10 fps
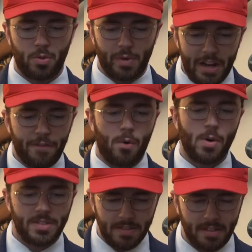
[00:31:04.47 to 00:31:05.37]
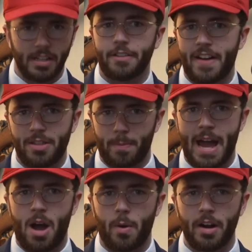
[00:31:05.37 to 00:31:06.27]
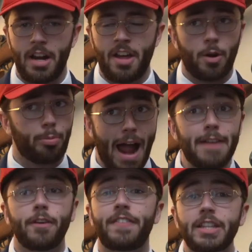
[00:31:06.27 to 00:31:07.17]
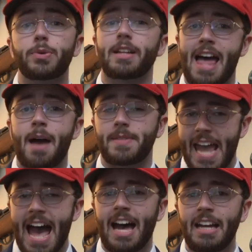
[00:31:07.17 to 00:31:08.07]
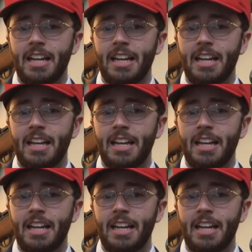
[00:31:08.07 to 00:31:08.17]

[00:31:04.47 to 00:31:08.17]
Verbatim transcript: reinforce and solidify their power. They're prideful victory laps, yeah.